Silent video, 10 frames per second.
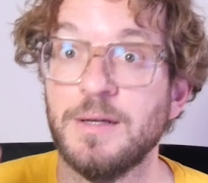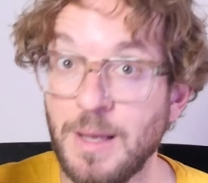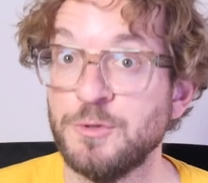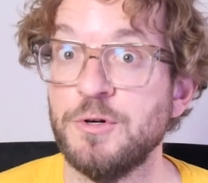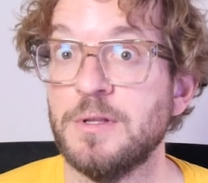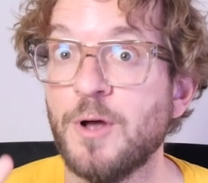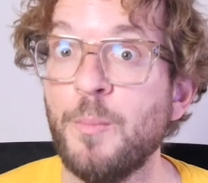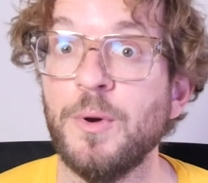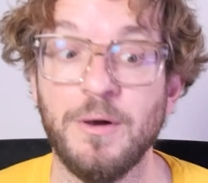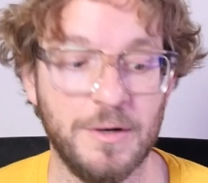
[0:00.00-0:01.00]
it
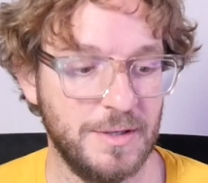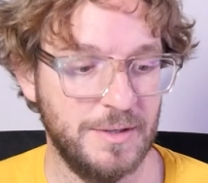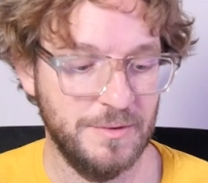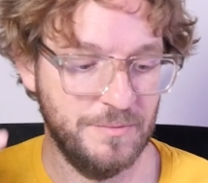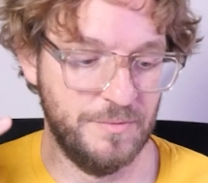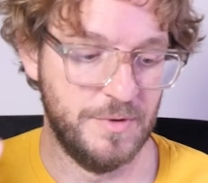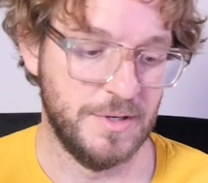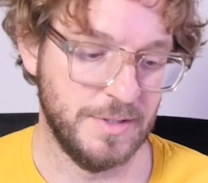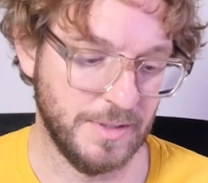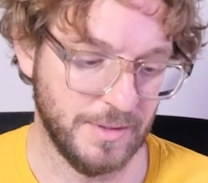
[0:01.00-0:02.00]
completely
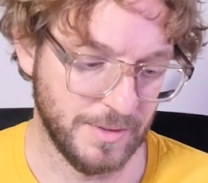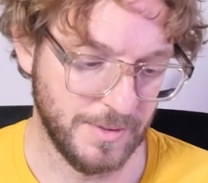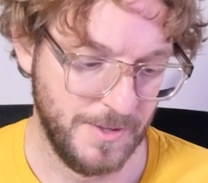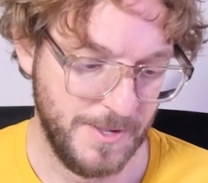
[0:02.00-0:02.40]
vertical